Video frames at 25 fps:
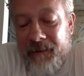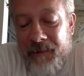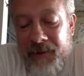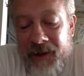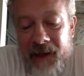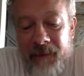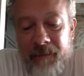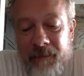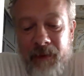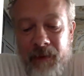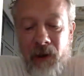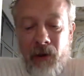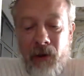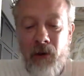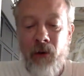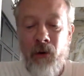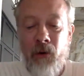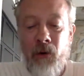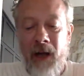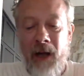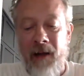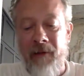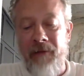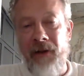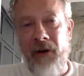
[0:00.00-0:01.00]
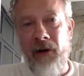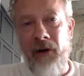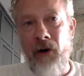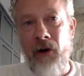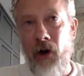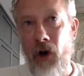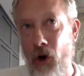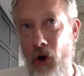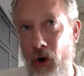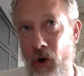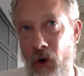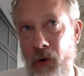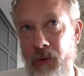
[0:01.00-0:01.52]
people who have their
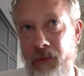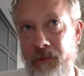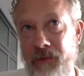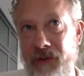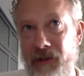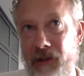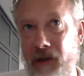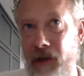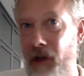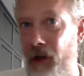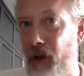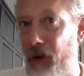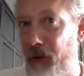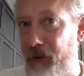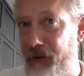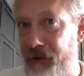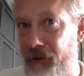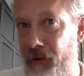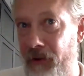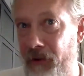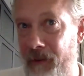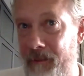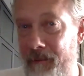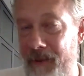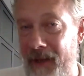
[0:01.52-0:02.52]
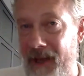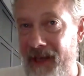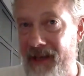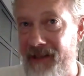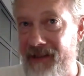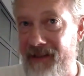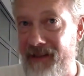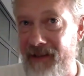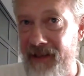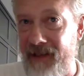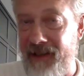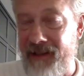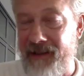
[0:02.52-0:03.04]
homes close to the
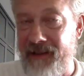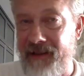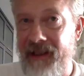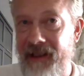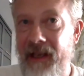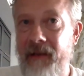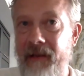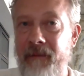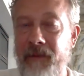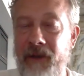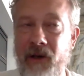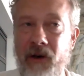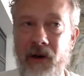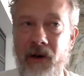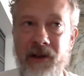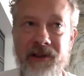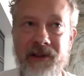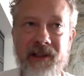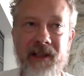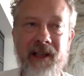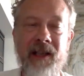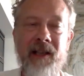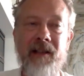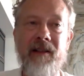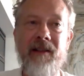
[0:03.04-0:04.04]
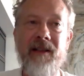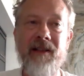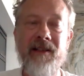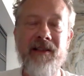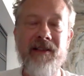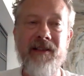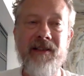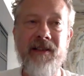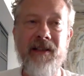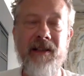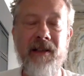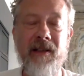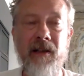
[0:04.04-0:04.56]
bases, because in
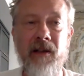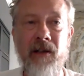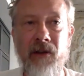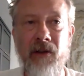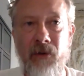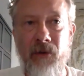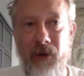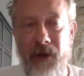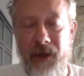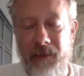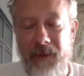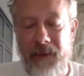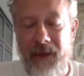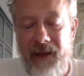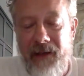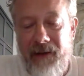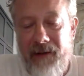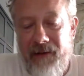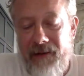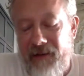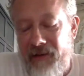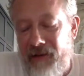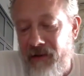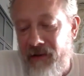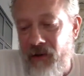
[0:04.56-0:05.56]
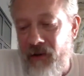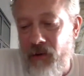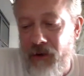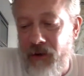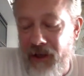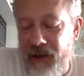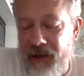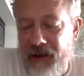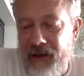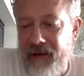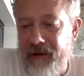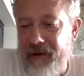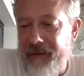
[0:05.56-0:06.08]
this agreement you
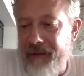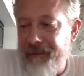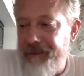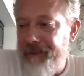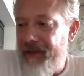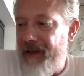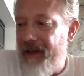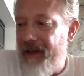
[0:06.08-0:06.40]
can